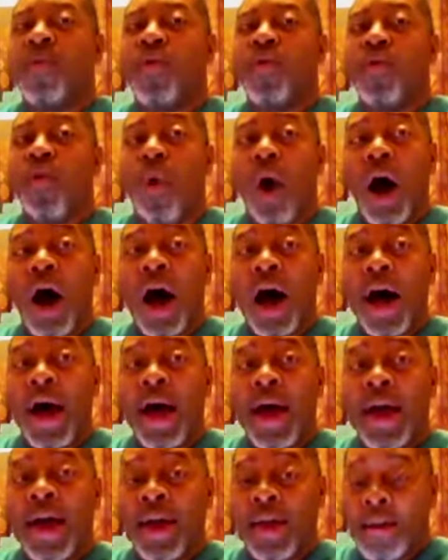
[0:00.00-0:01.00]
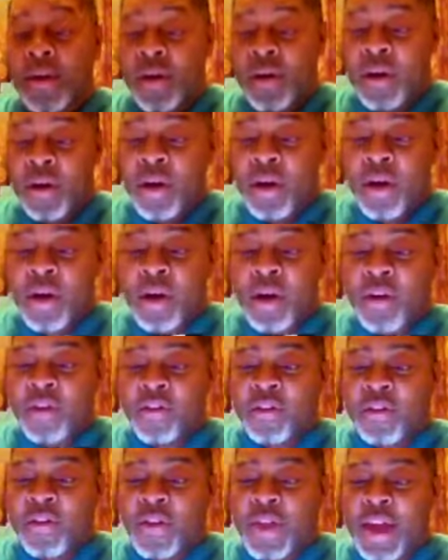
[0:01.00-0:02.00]
Why?
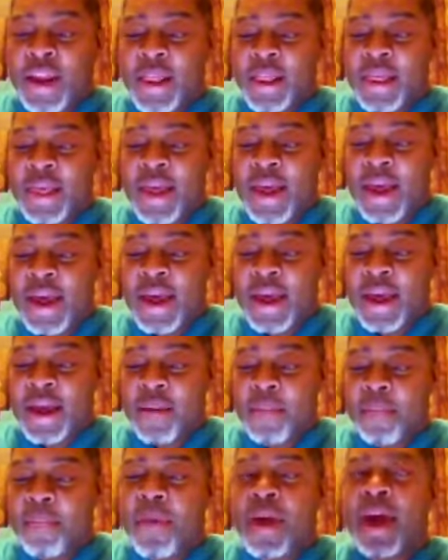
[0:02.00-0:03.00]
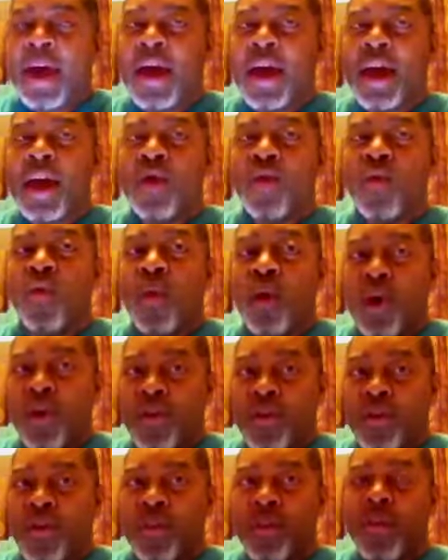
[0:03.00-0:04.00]
So that they may
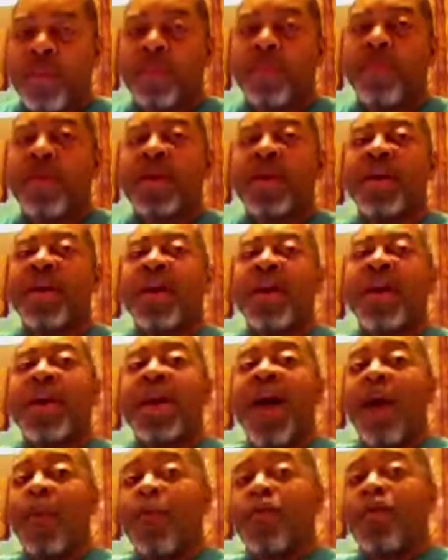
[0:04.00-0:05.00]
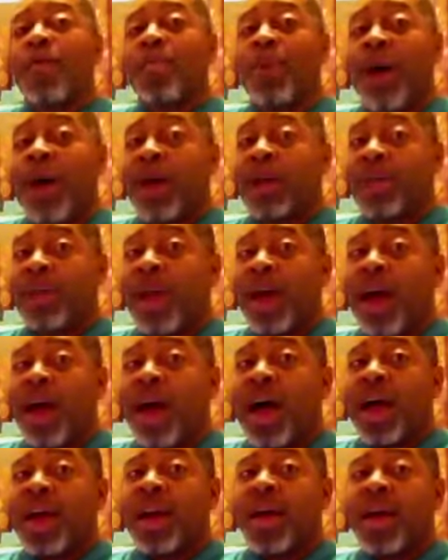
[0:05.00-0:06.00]
worship me. That was the bottom
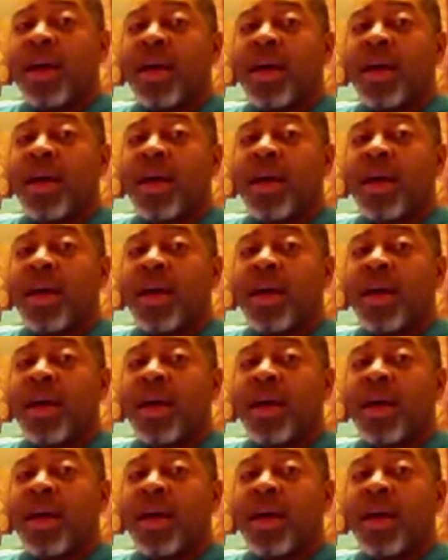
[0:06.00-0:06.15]
line.